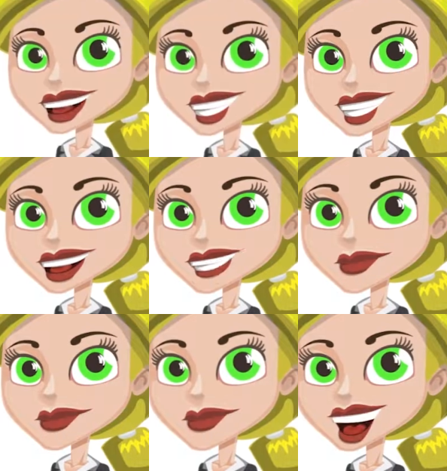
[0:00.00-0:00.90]

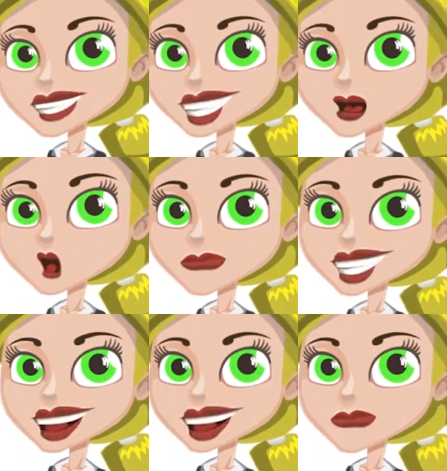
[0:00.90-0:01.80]
database, is available
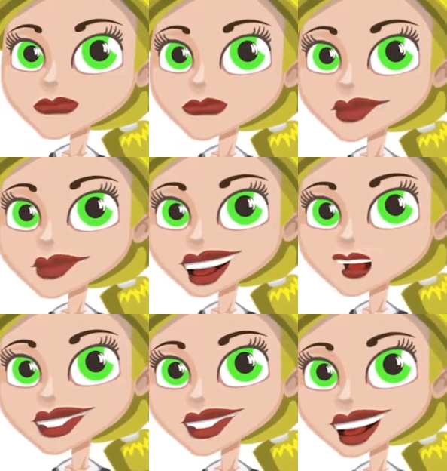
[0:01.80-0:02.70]
to you
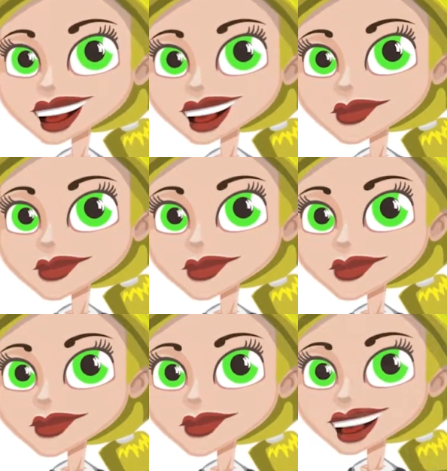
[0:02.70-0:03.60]
completely free.
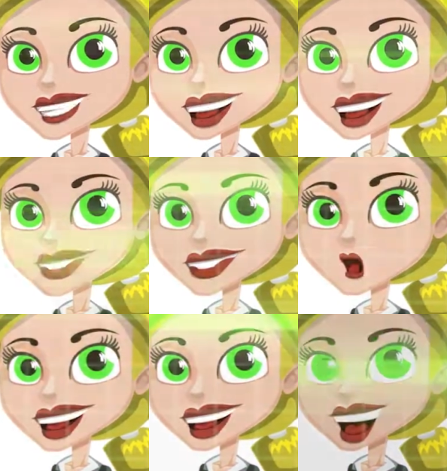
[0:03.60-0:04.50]
Using your free